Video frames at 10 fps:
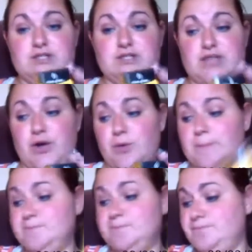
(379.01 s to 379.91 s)

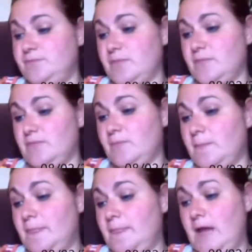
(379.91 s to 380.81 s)
So,
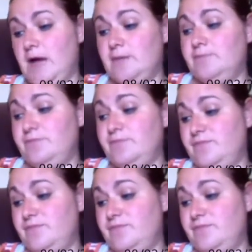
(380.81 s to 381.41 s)
um,